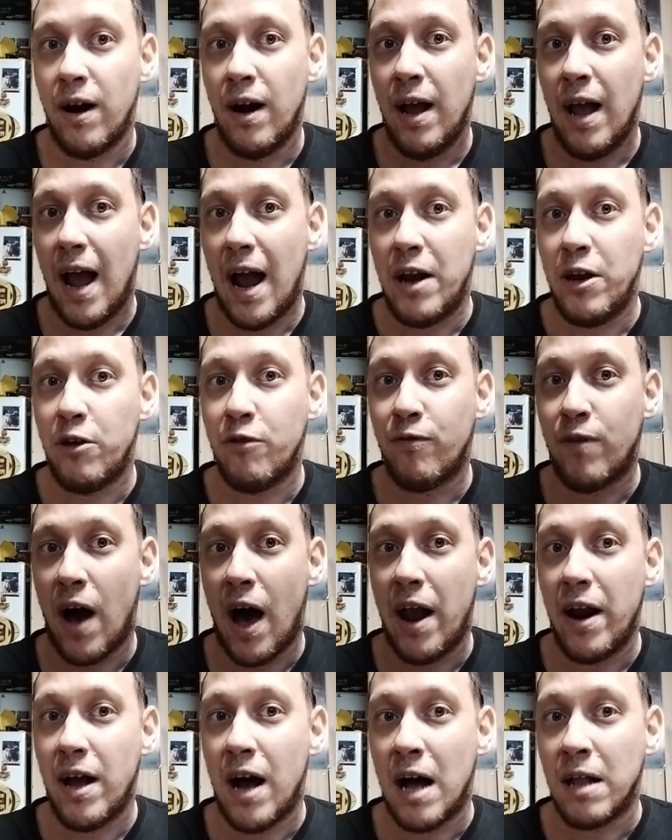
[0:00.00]
and you've got
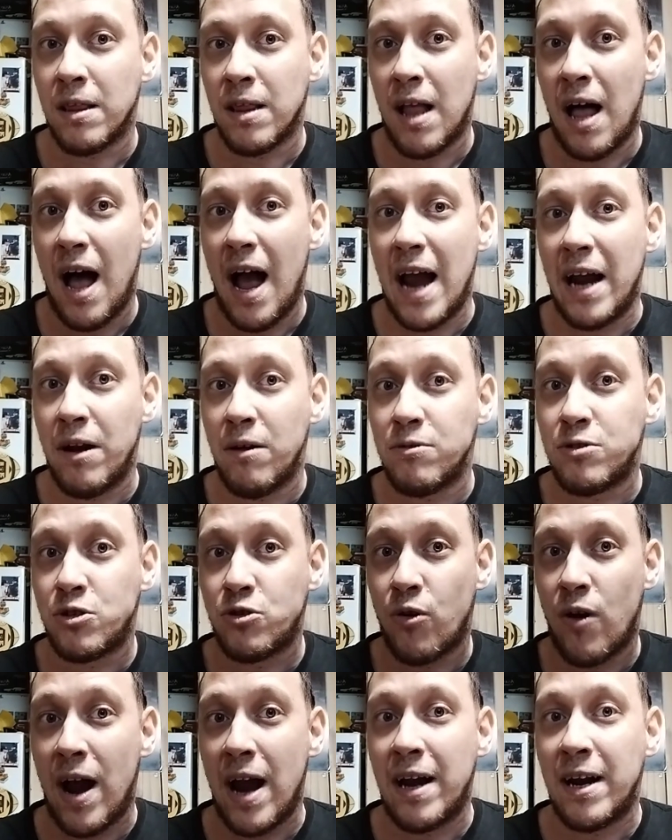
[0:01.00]
a line who's
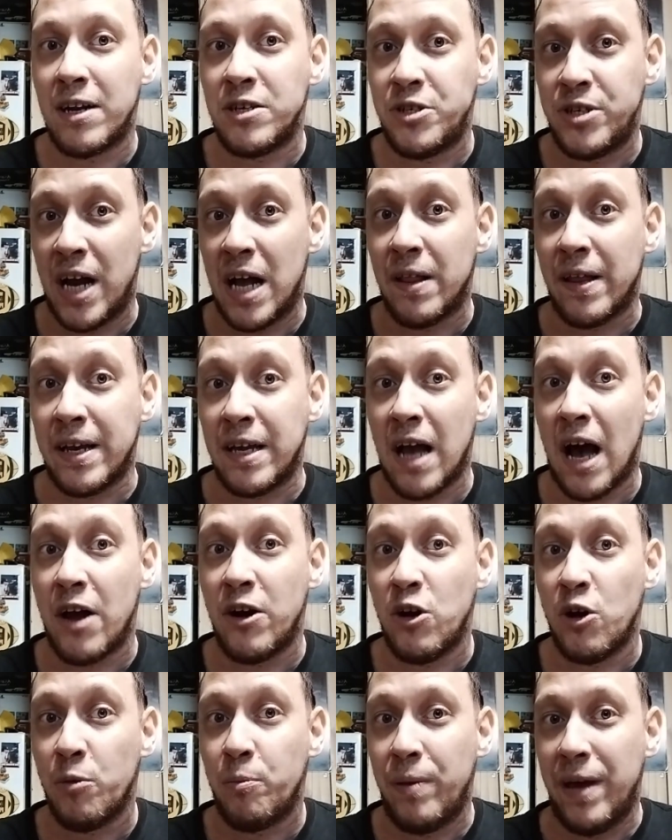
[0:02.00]
trying to gel and got
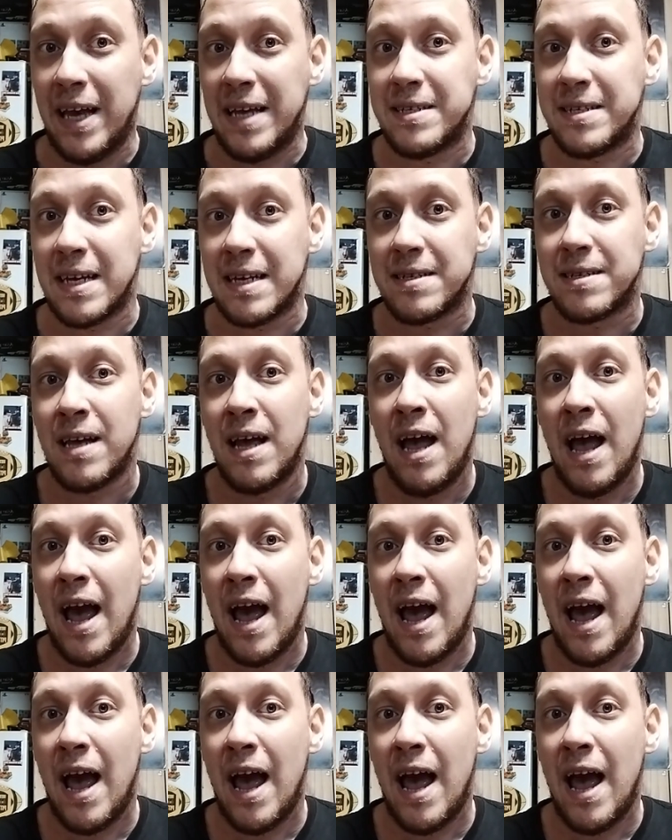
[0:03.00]
new pieces.